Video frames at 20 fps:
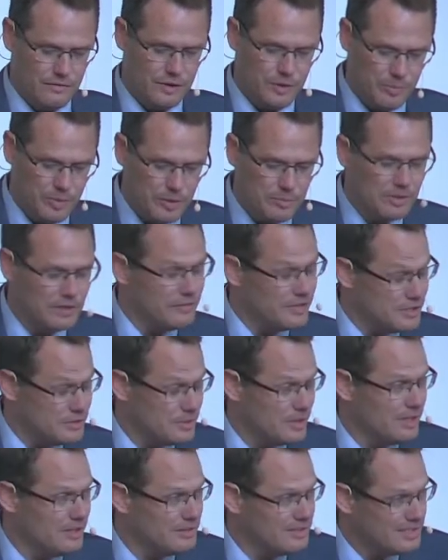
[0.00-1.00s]
for the people of
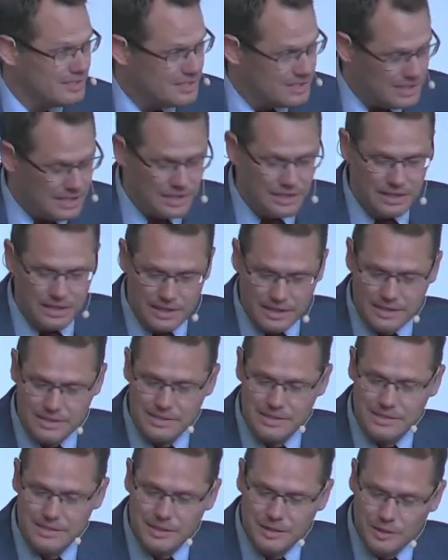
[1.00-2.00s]
Israel to seek
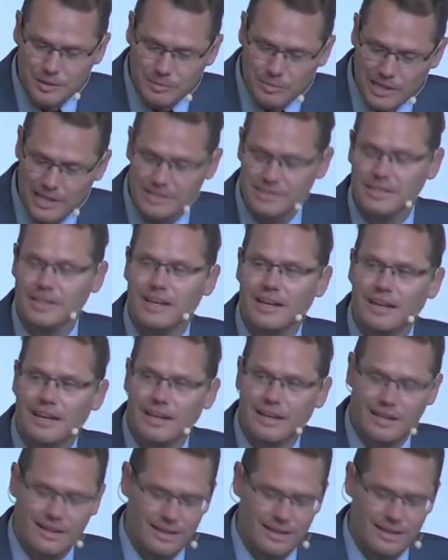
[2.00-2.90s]
his blessing.